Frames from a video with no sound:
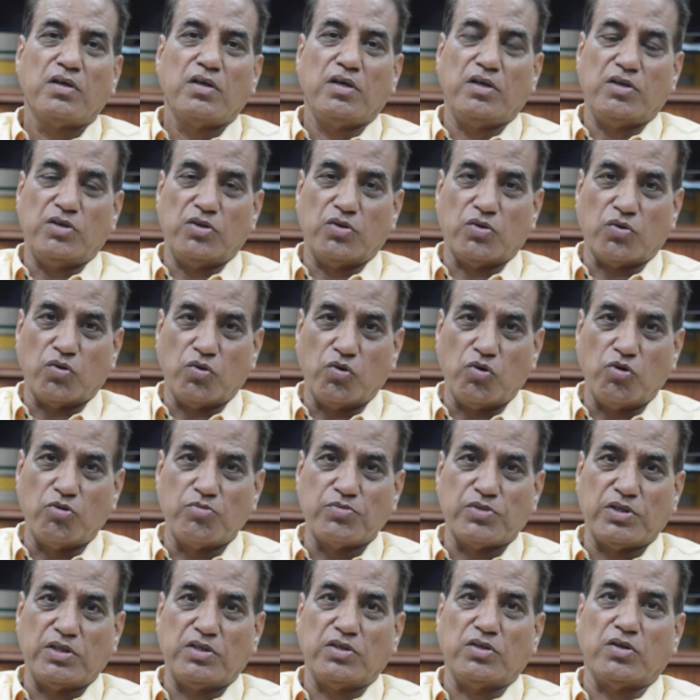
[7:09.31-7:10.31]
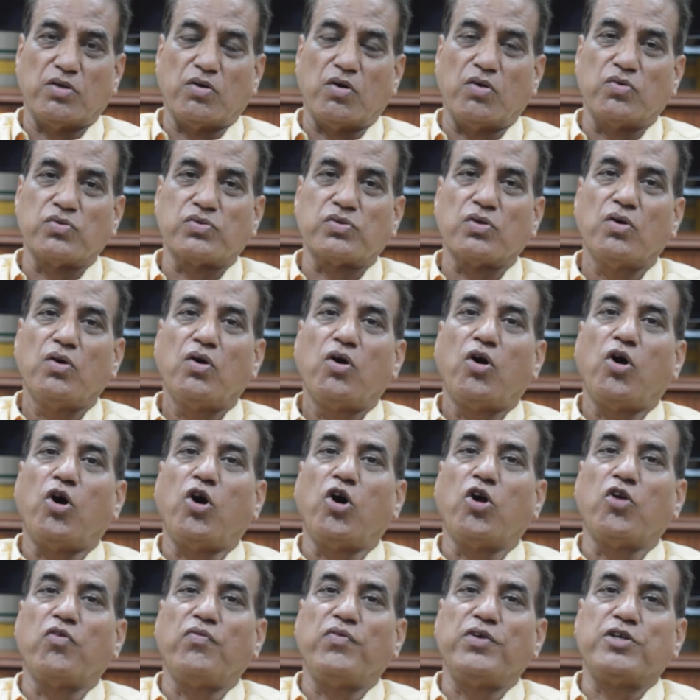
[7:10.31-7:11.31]
in your homes, in your house,
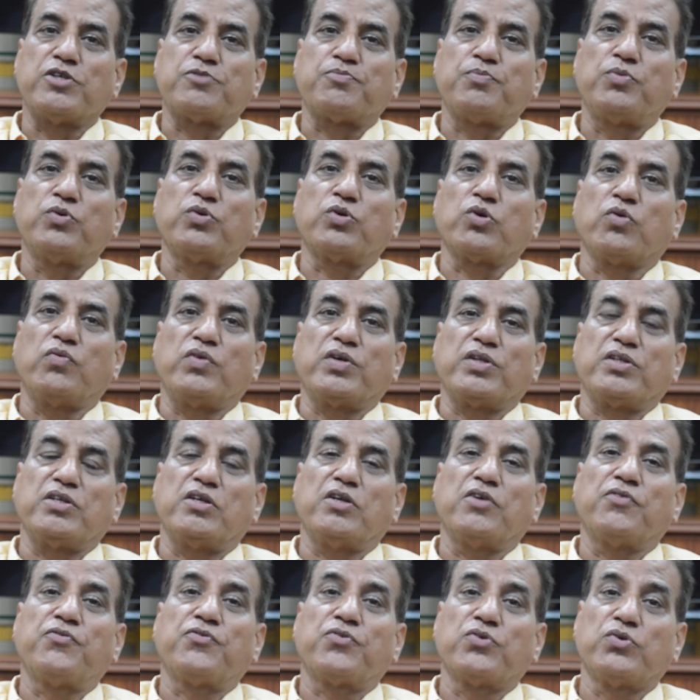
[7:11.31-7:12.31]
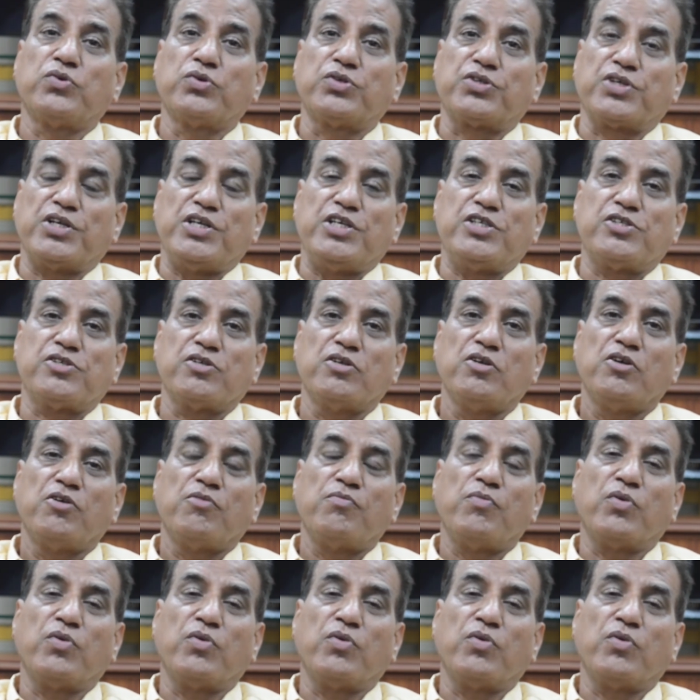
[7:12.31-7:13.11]
always put over there fruit trees,